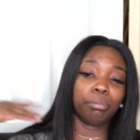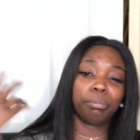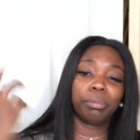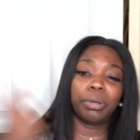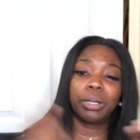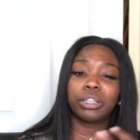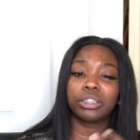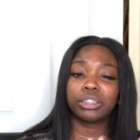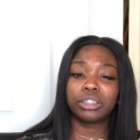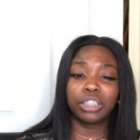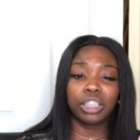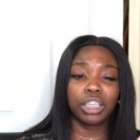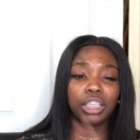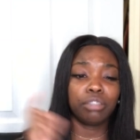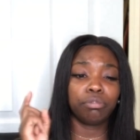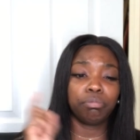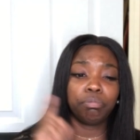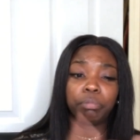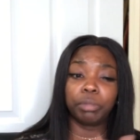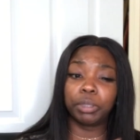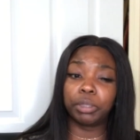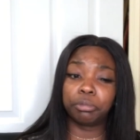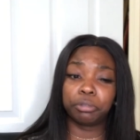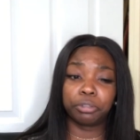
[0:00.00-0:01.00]
buck teeth,
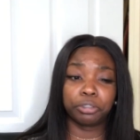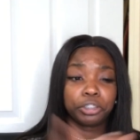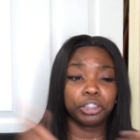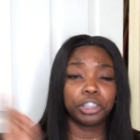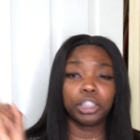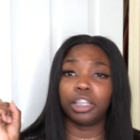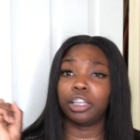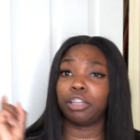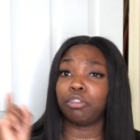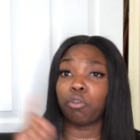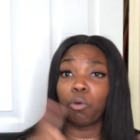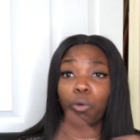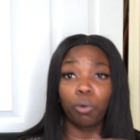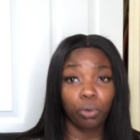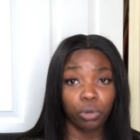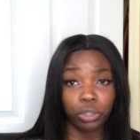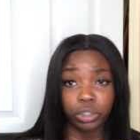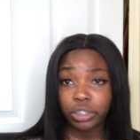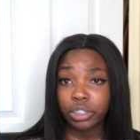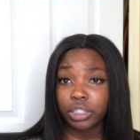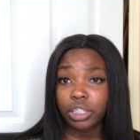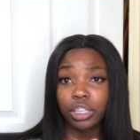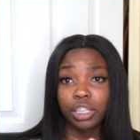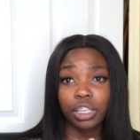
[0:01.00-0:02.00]
beaver teeth,
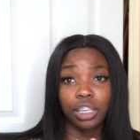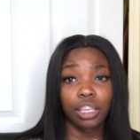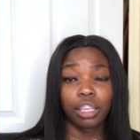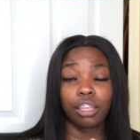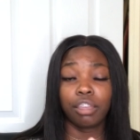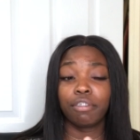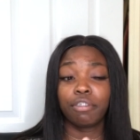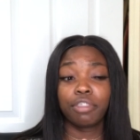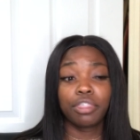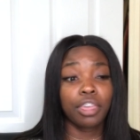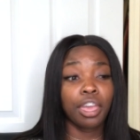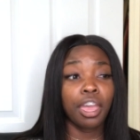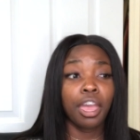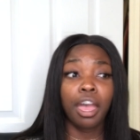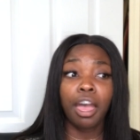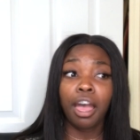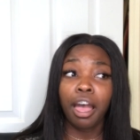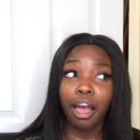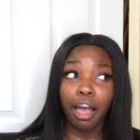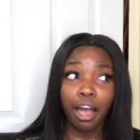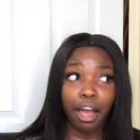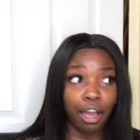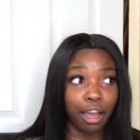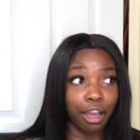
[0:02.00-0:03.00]
horse teeth,
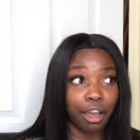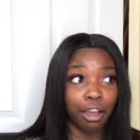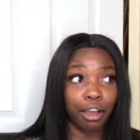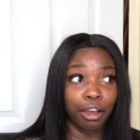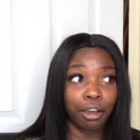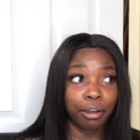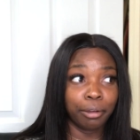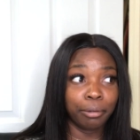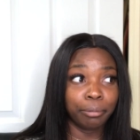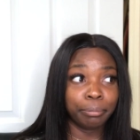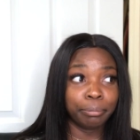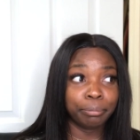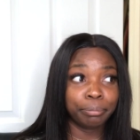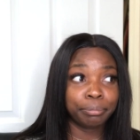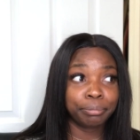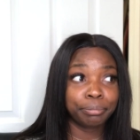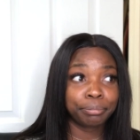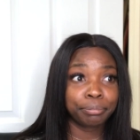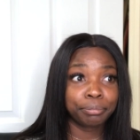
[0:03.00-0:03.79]
um,